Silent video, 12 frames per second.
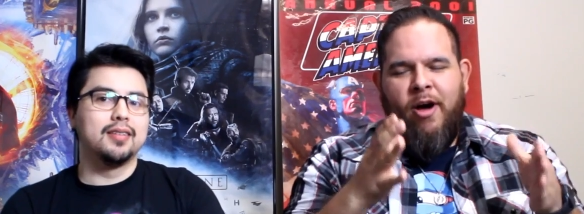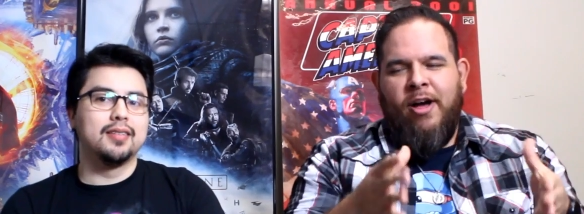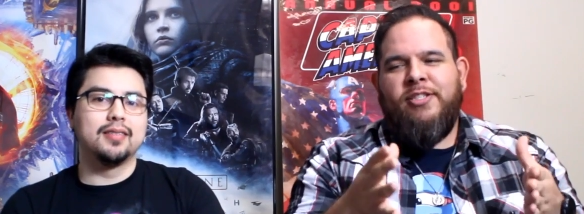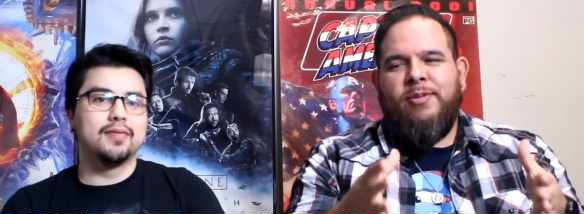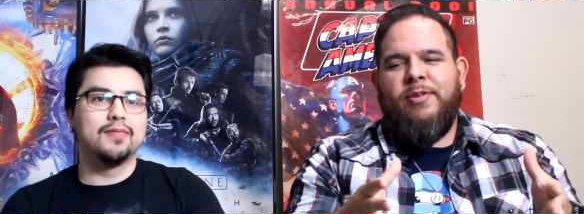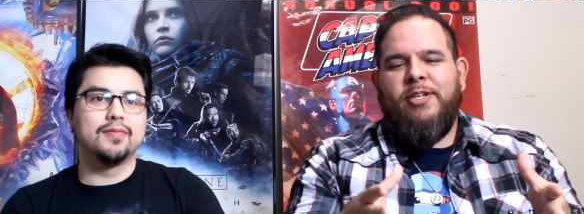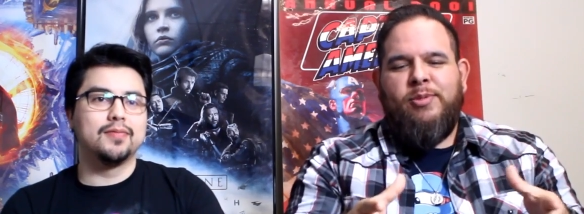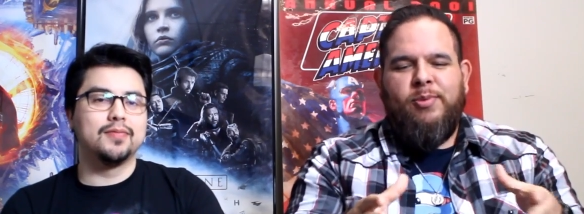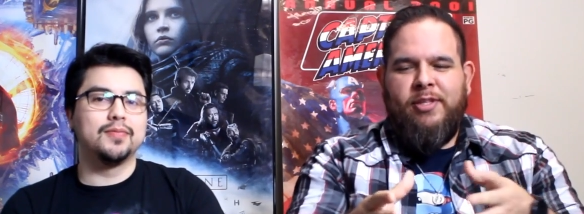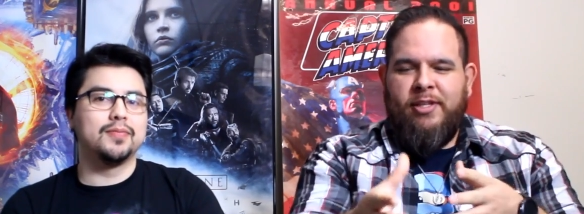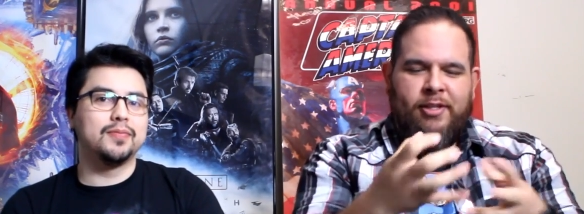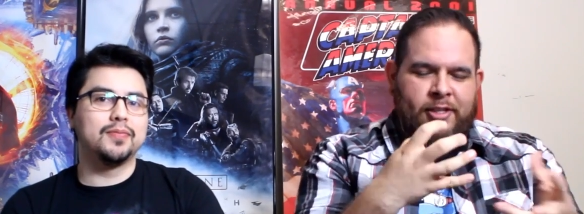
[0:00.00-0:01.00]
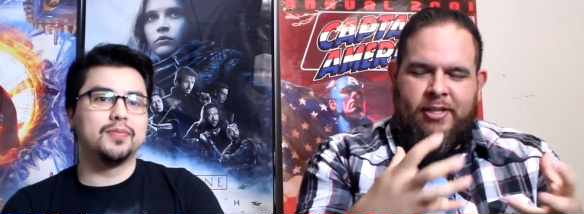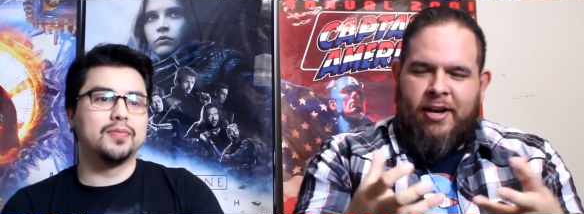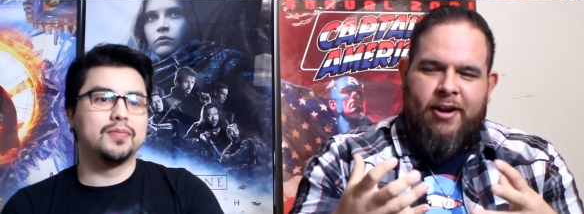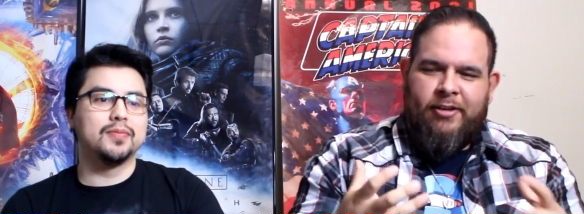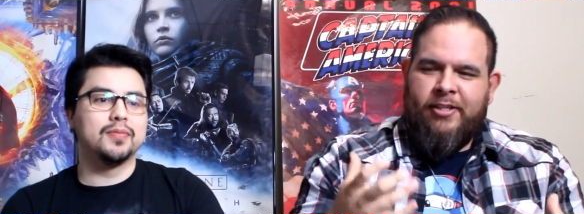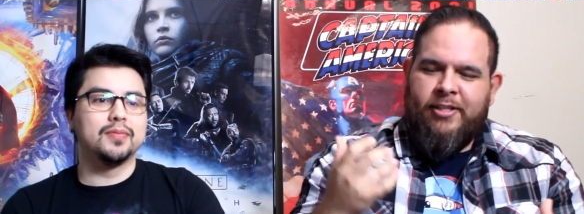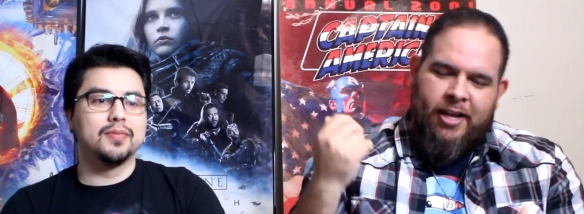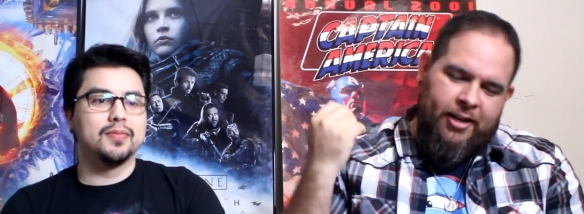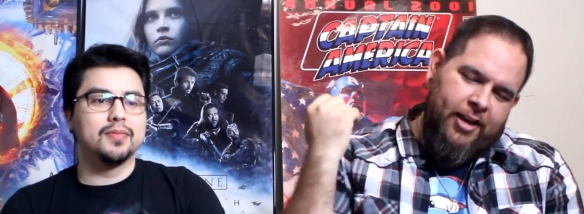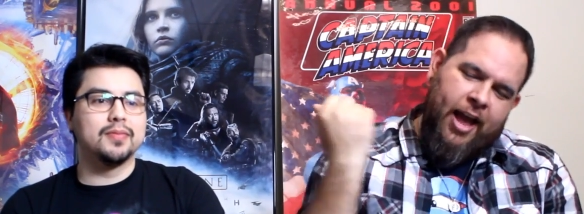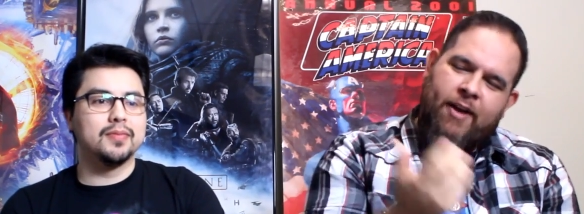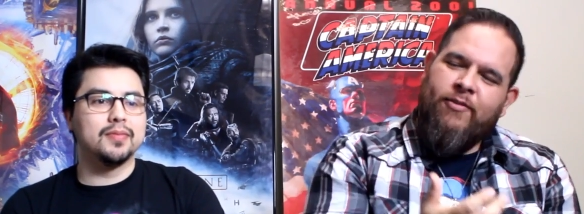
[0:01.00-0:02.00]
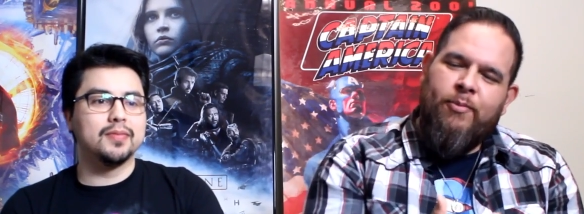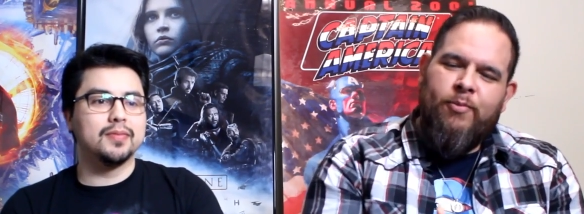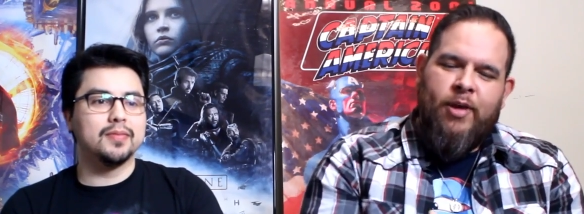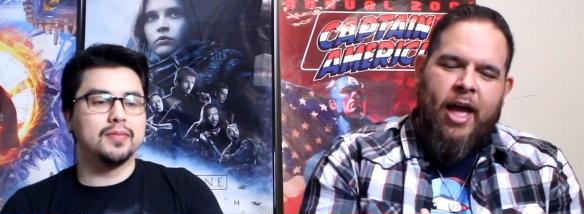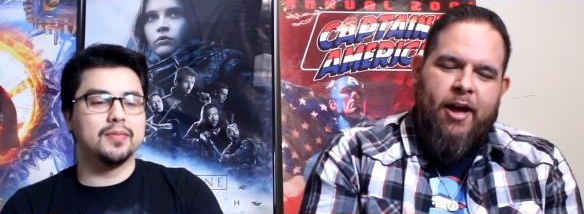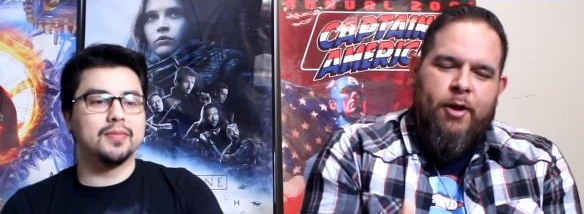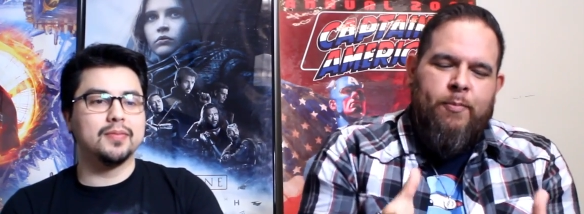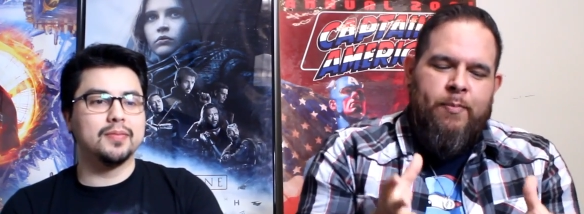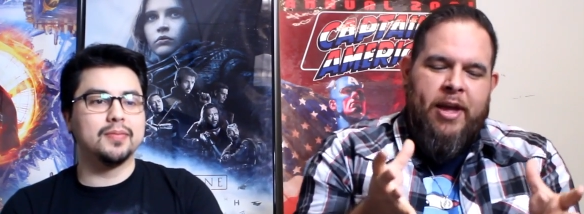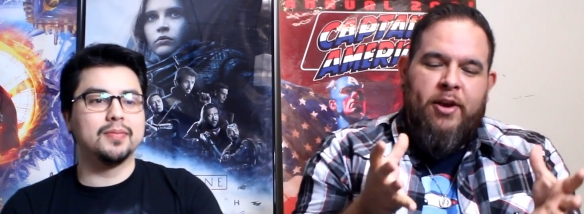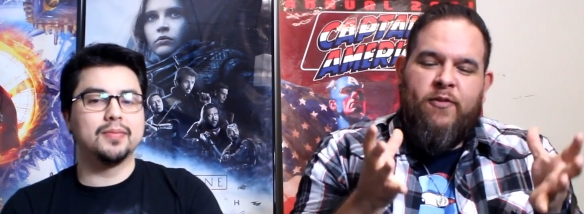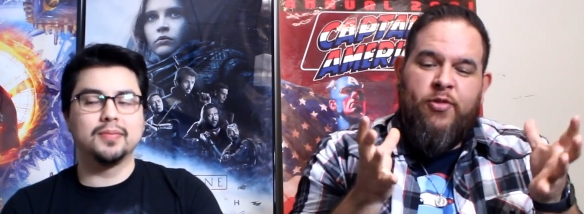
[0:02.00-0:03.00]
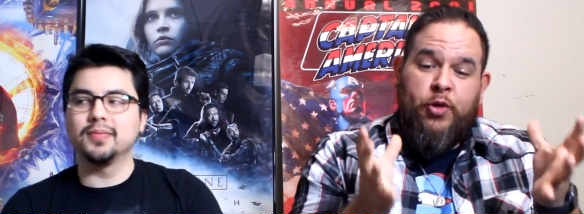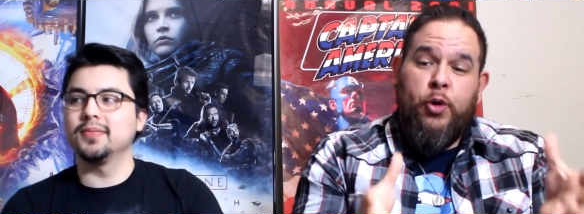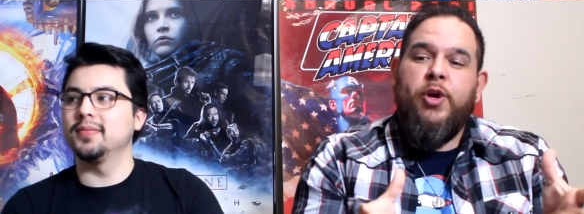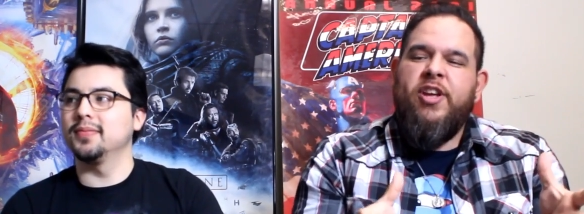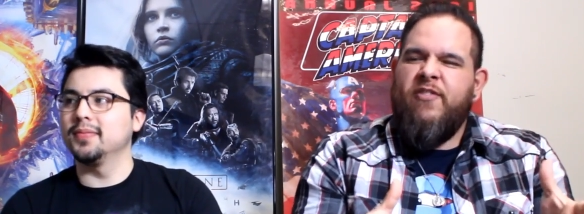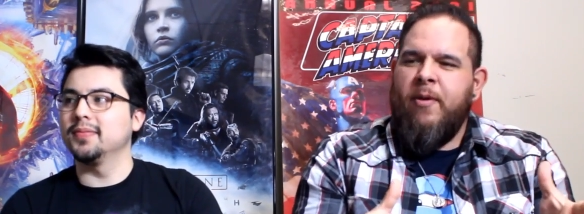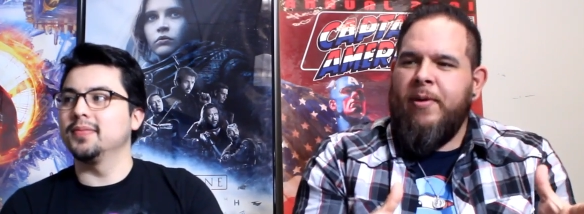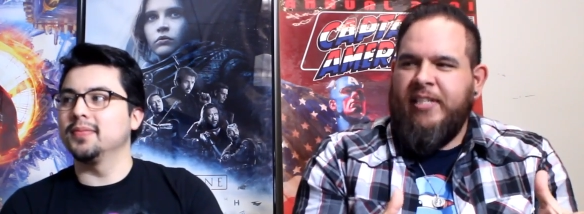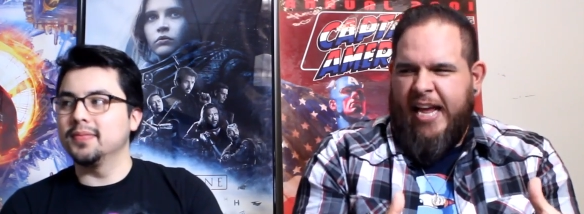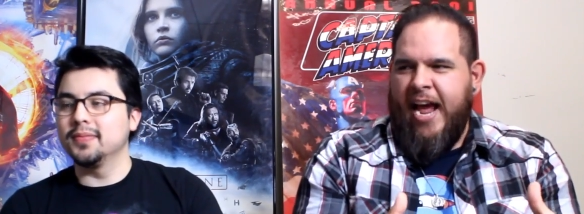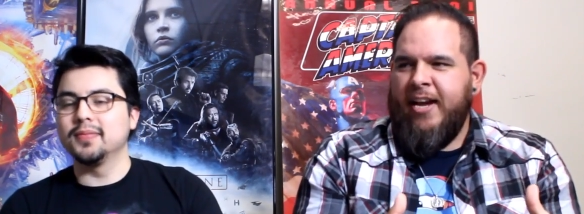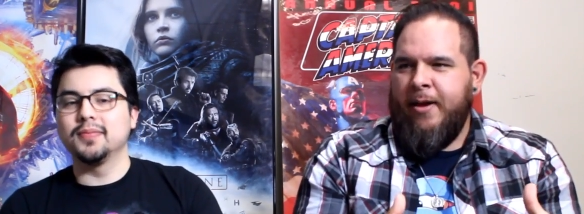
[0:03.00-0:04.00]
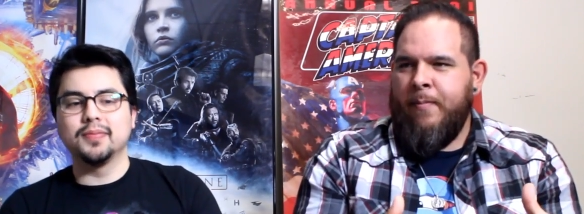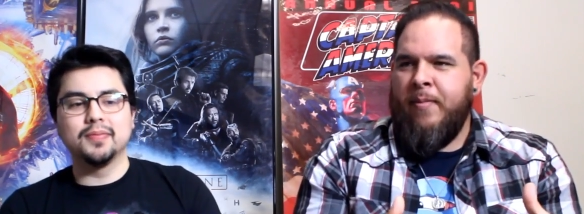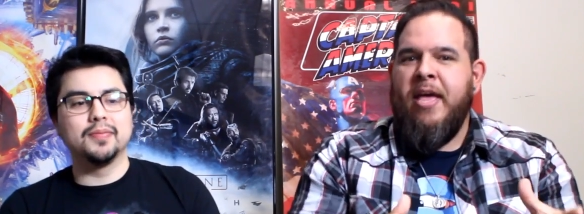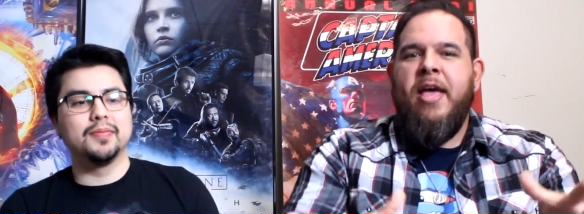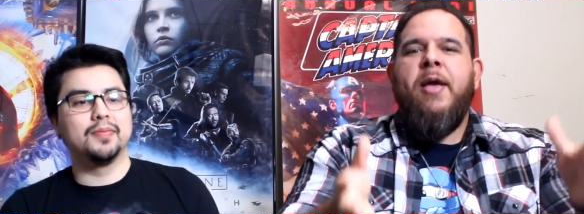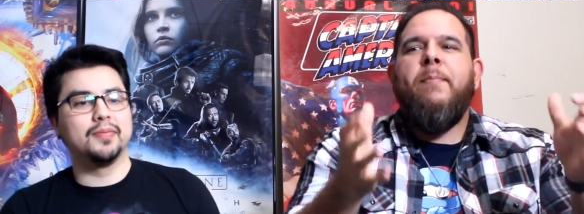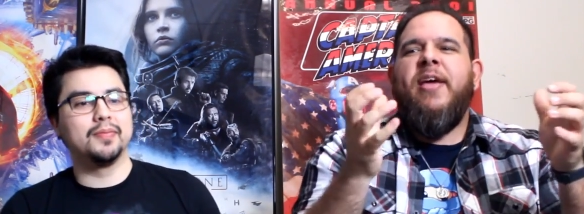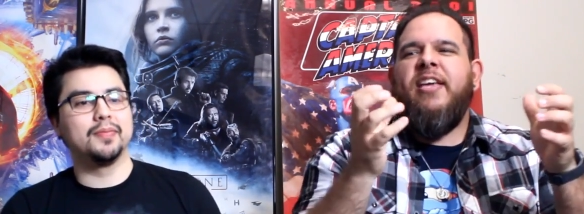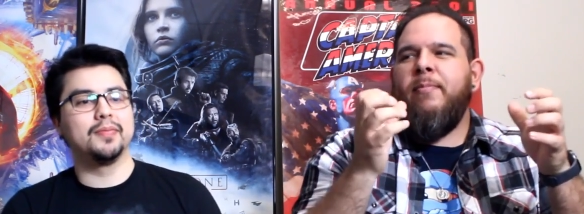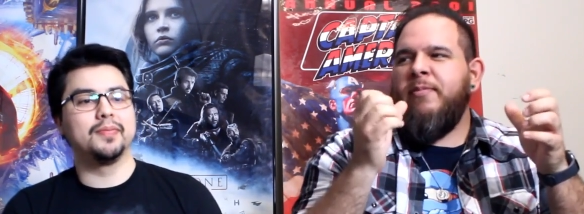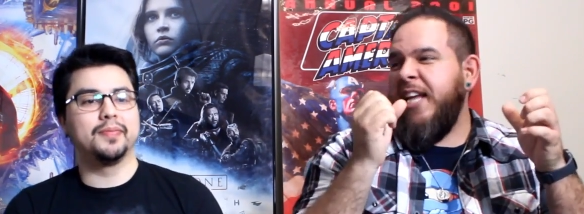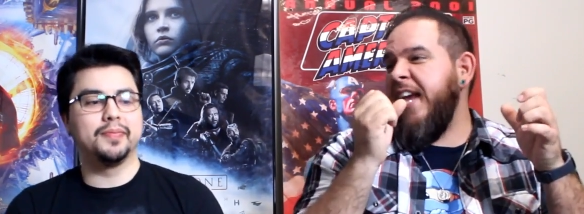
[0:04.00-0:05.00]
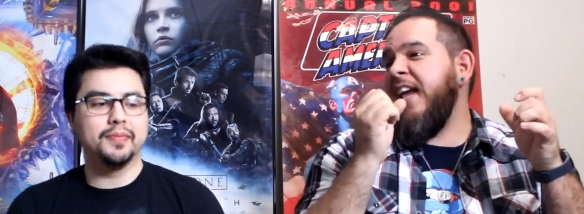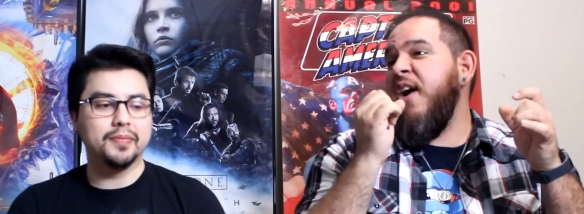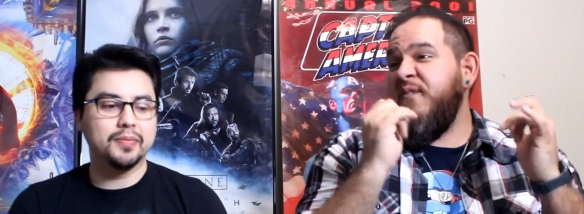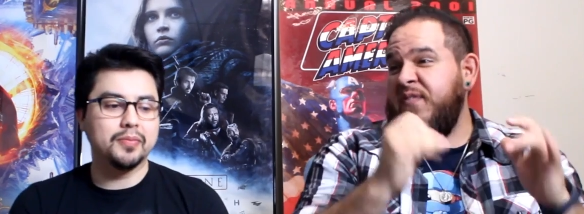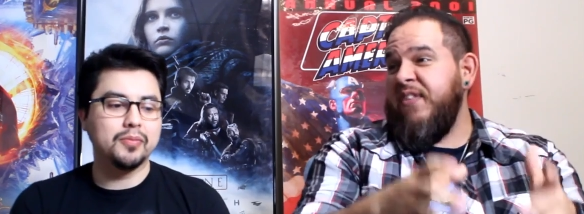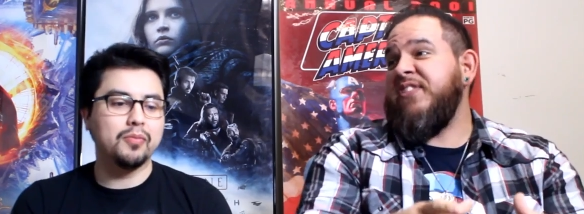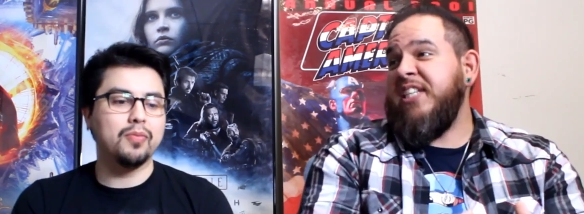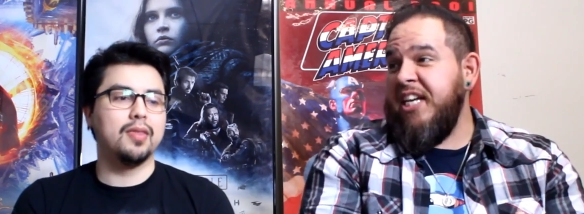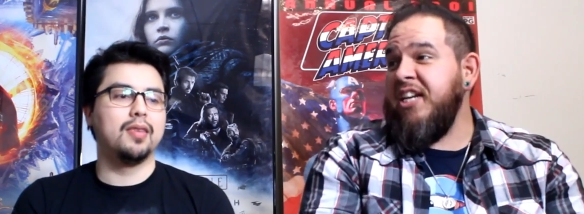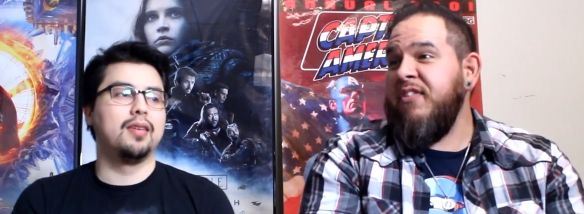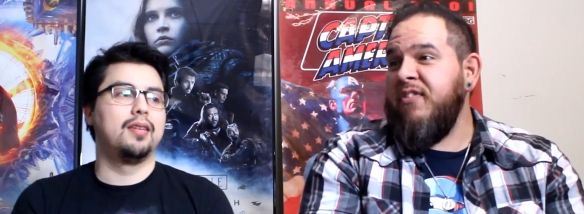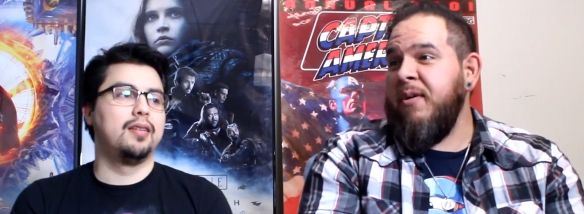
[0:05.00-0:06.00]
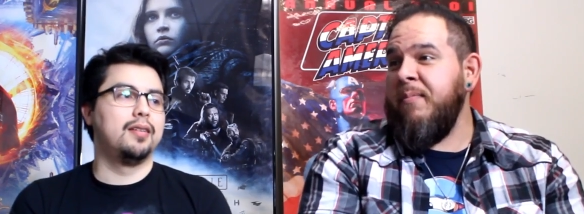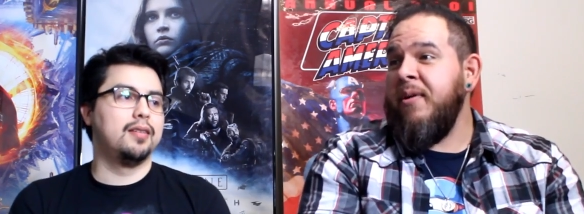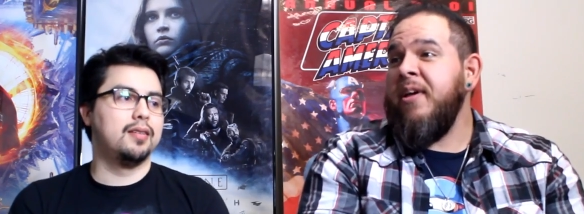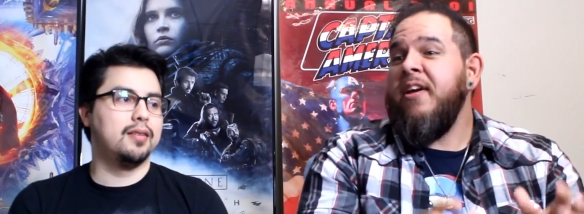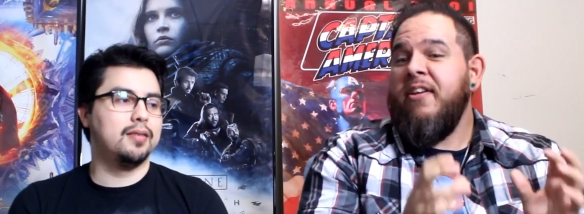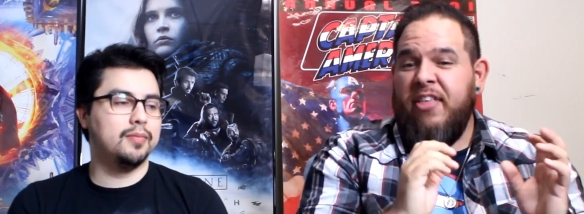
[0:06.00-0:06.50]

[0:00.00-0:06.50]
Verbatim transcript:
Speaker 1: awesomeness with these characters, and like have them make 30 of them attack him, make him take out 15 of them.